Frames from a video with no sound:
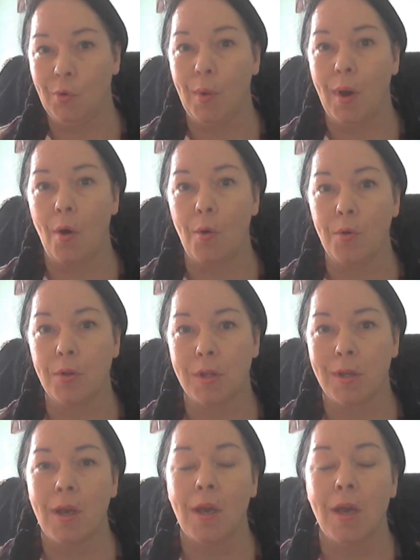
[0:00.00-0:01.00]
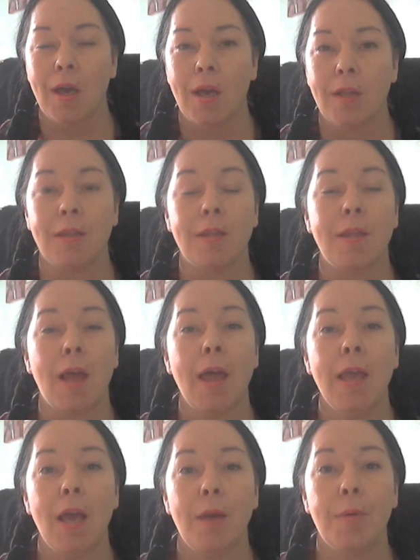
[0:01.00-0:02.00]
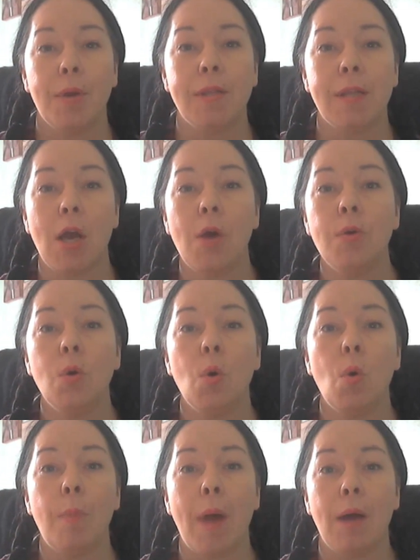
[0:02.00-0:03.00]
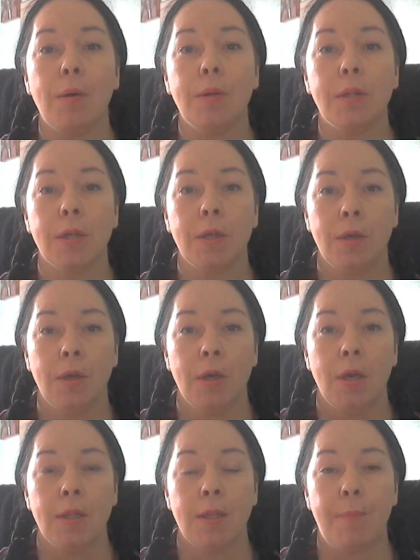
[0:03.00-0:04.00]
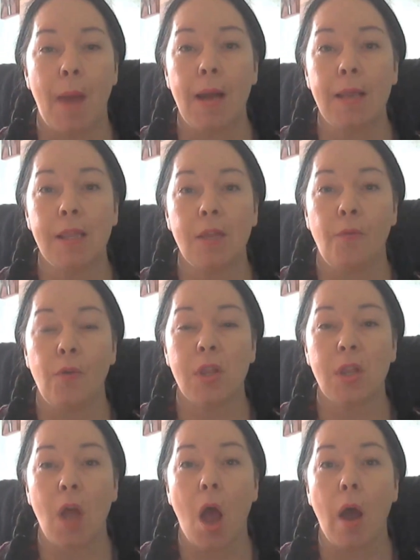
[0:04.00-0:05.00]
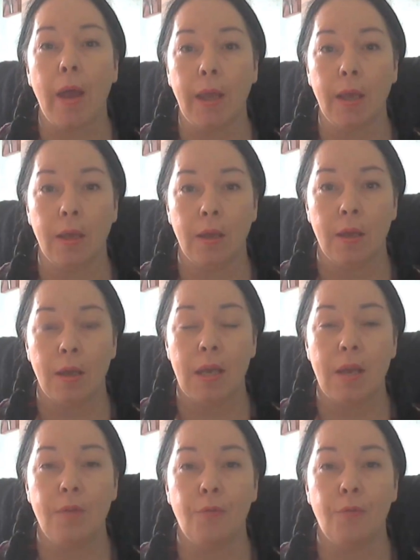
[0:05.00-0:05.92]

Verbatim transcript: world. And today I'm going to tell you all about the Palace of Versailles in